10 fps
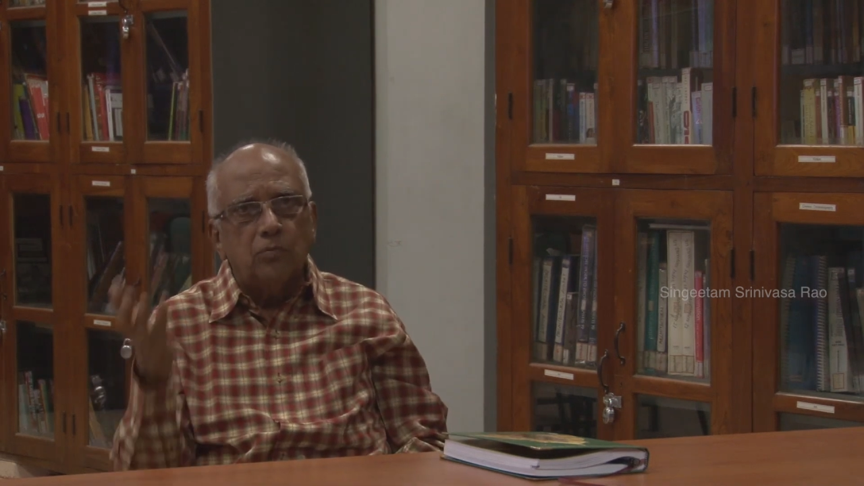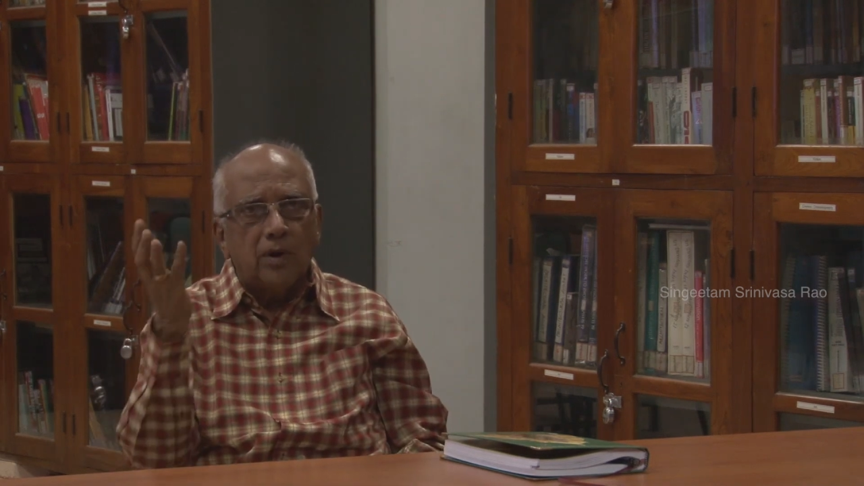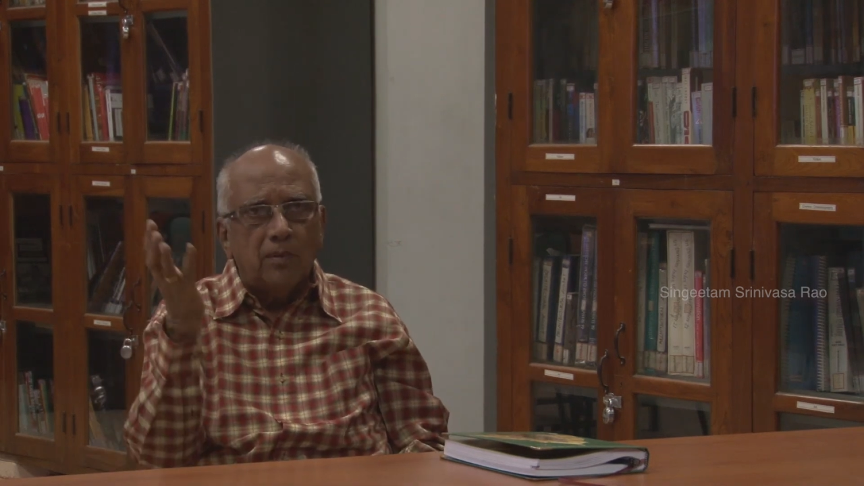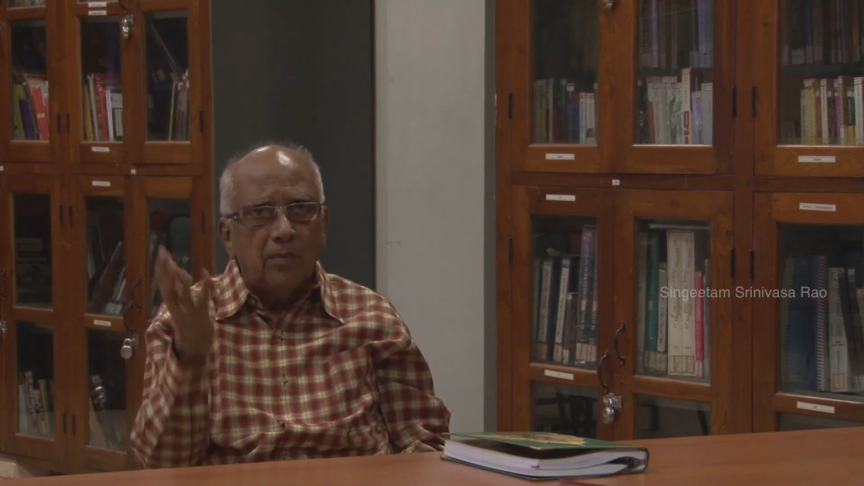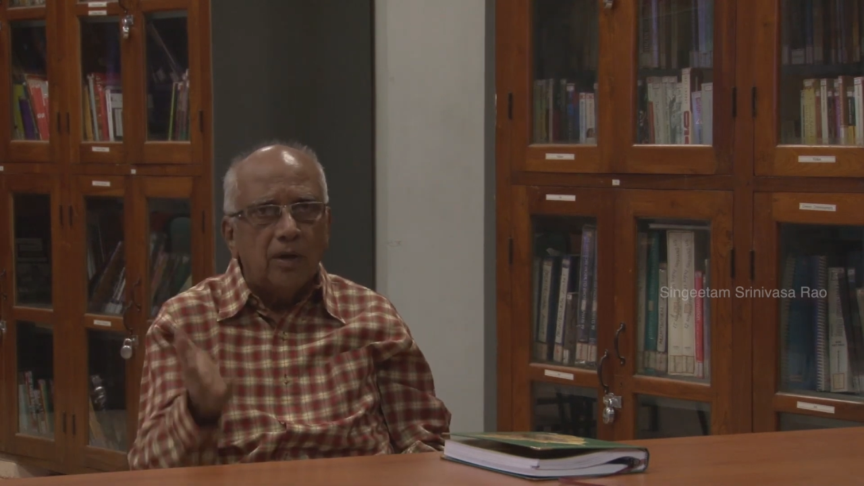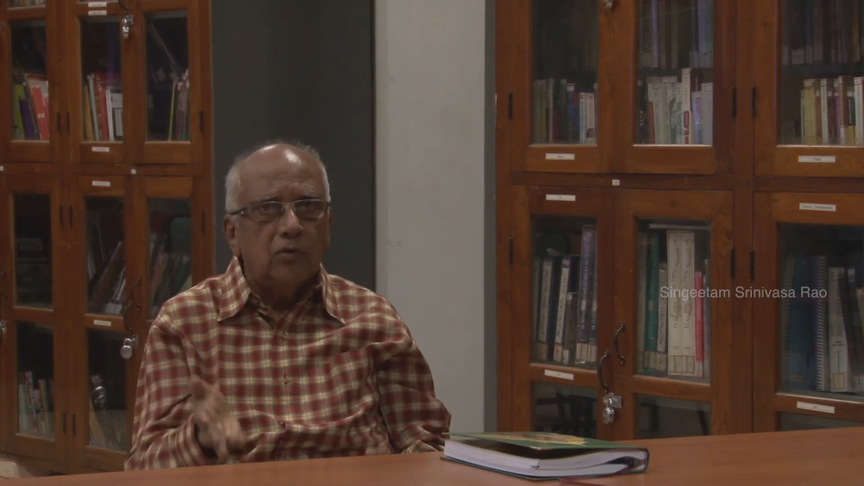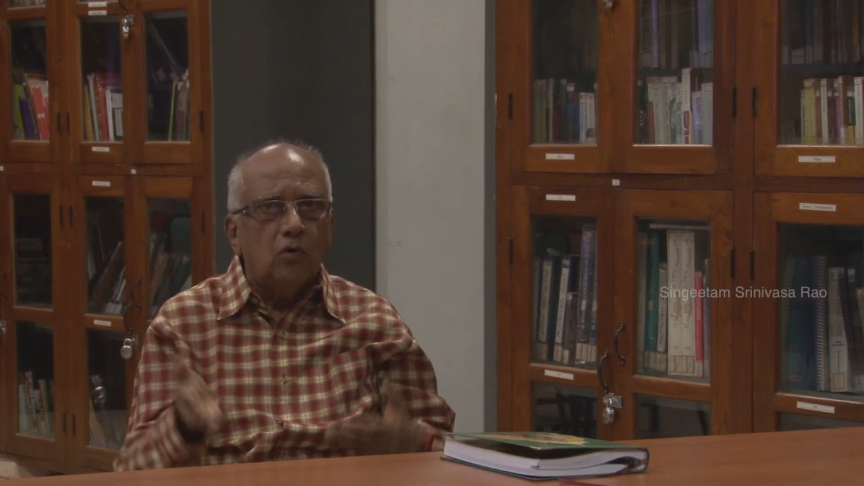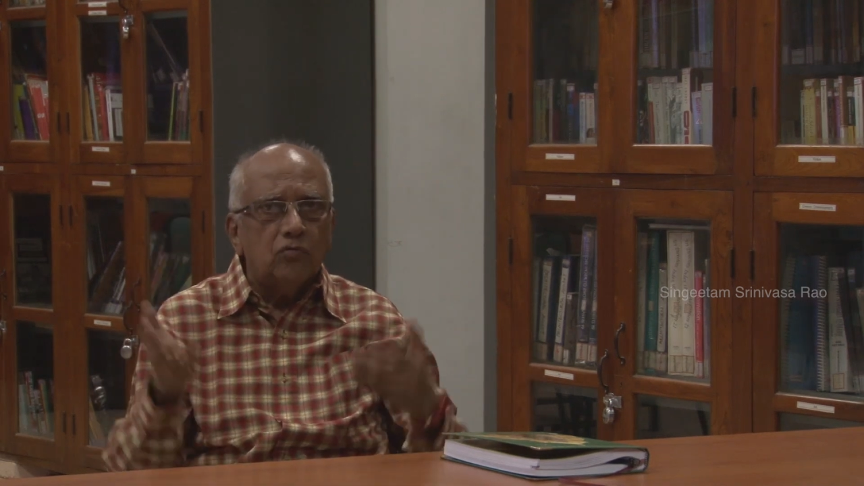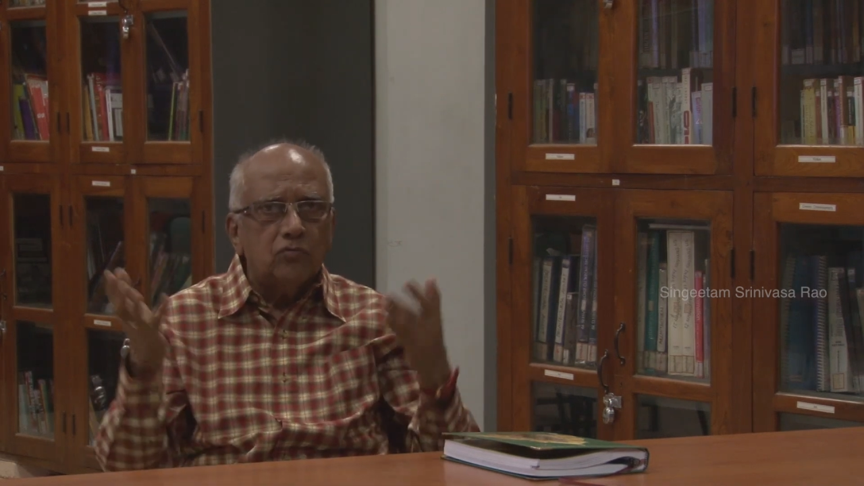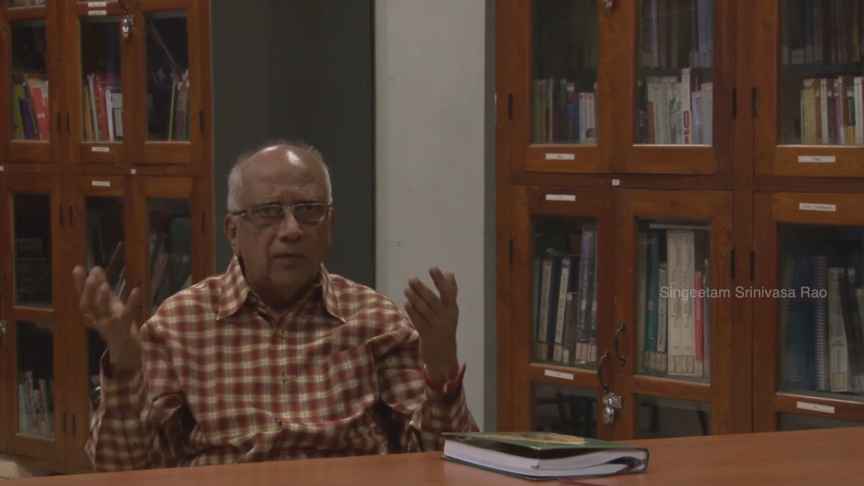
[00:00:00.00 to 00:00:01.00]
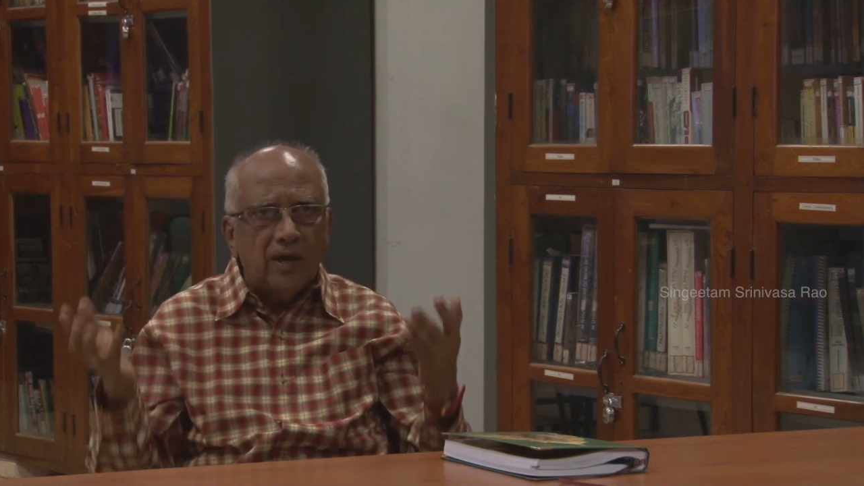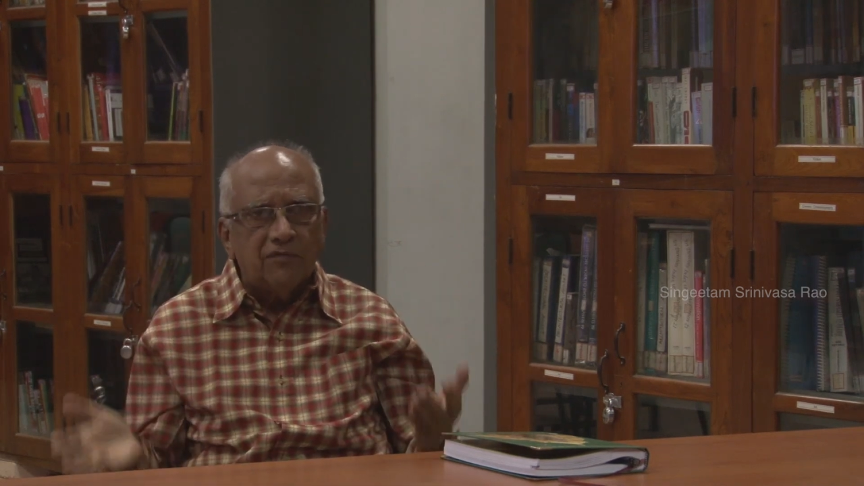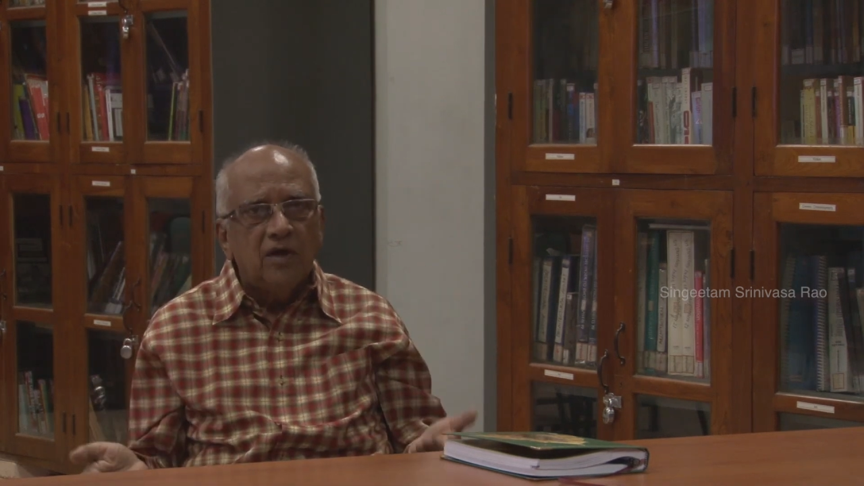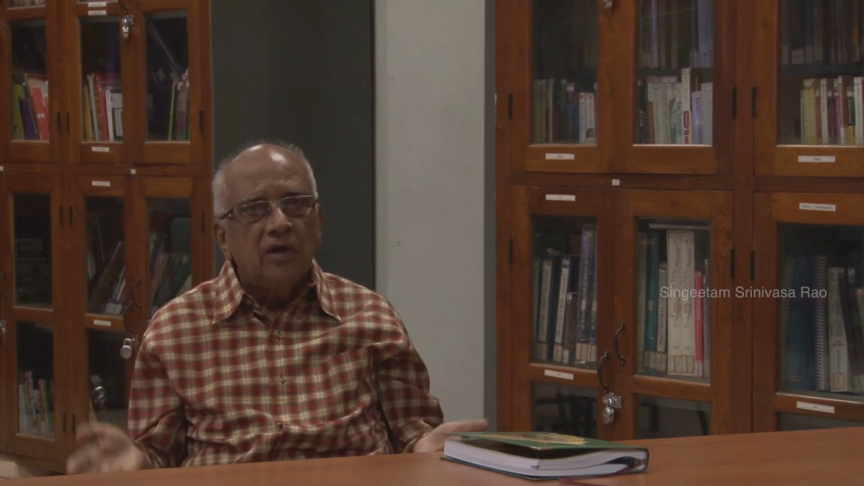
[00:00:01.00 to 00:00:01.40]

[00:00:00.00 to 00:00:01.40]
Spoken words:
Brahma, goes to wife,